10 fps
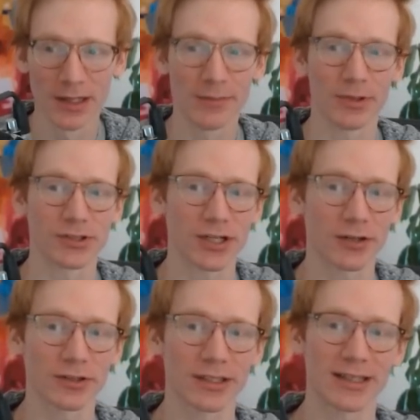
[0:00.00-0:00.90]
But
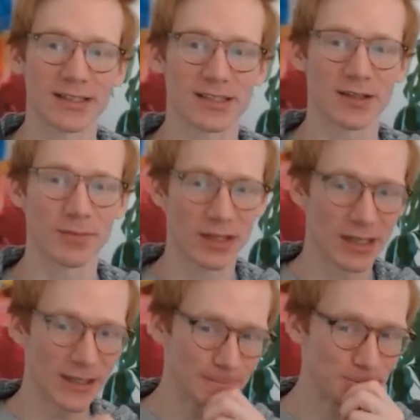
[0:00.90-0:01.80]
generally, it's
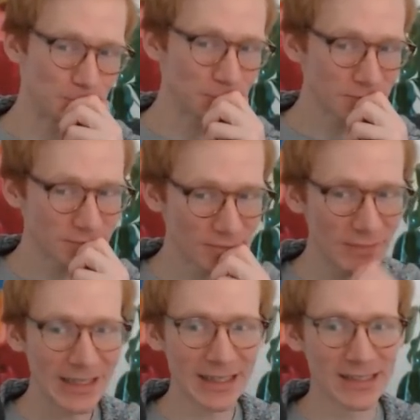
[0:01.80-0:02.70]

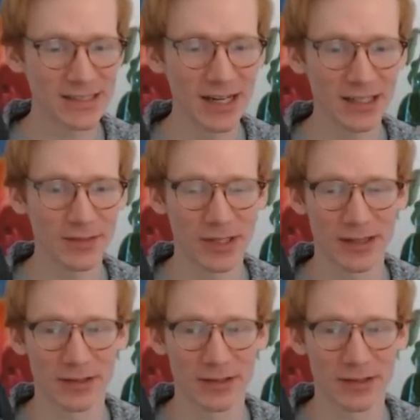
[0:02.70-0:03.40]
not going to be the